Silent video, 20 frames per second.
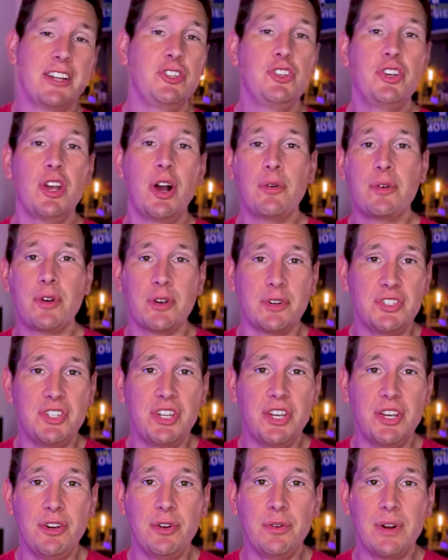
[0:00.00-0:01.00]
Joker
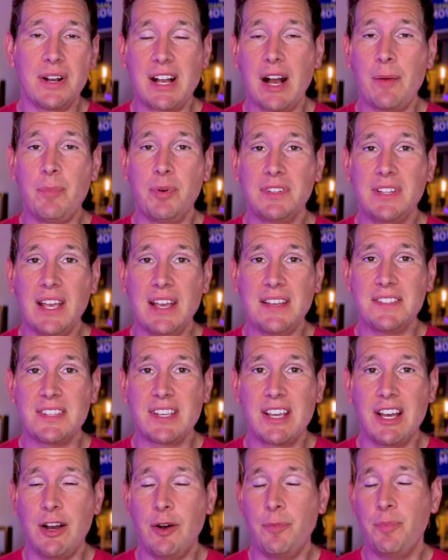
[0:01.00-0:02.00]
2 a couple days
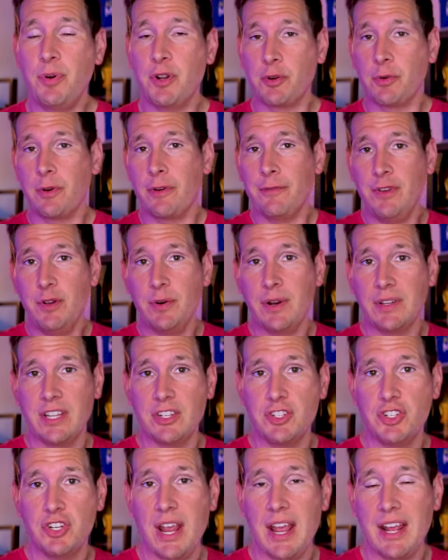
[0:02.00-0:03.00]
ago, put a review on the
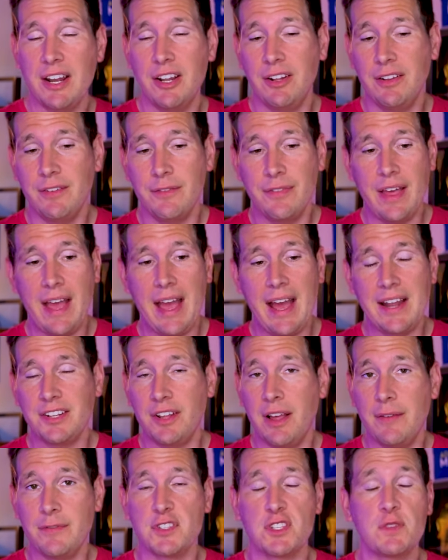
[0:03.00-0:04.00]
channel of that.
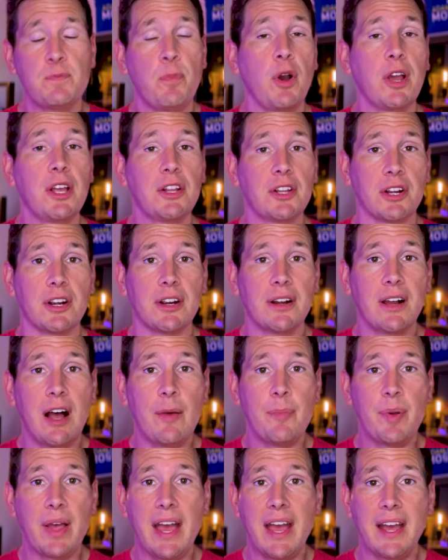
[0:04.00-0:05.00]
I'll have a spoiler
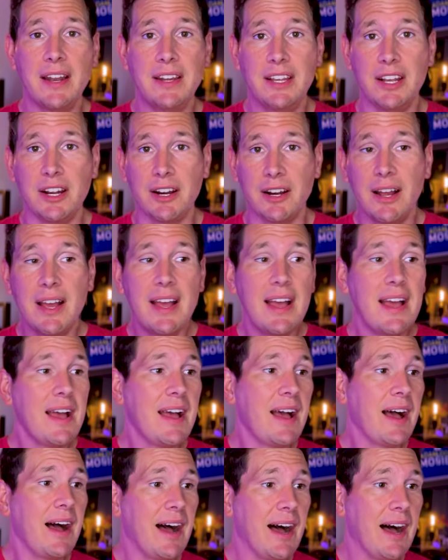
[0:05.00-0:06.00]
up ahead here.
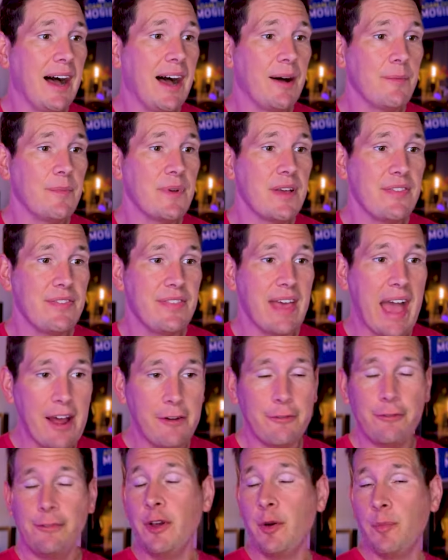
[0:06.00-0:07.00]
Um,
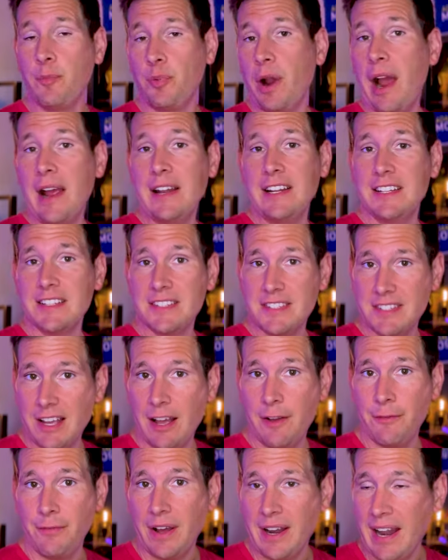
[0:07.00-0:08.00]
that film prided
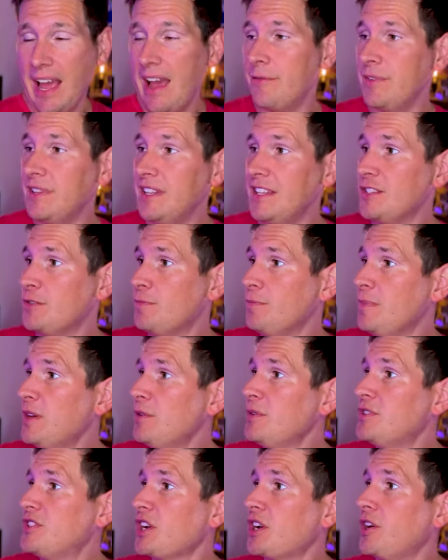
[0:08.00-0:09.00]
itself on having these
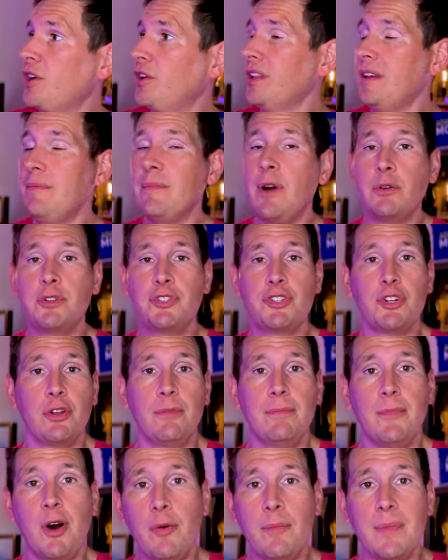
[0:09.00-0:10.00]
musical, emotional
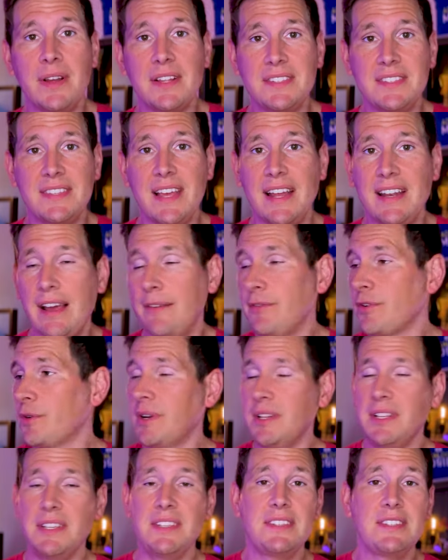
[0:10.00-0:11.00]
moments that never
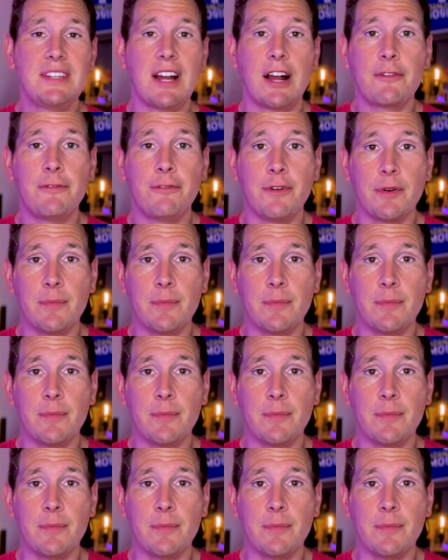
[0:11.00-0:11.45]
really stuck for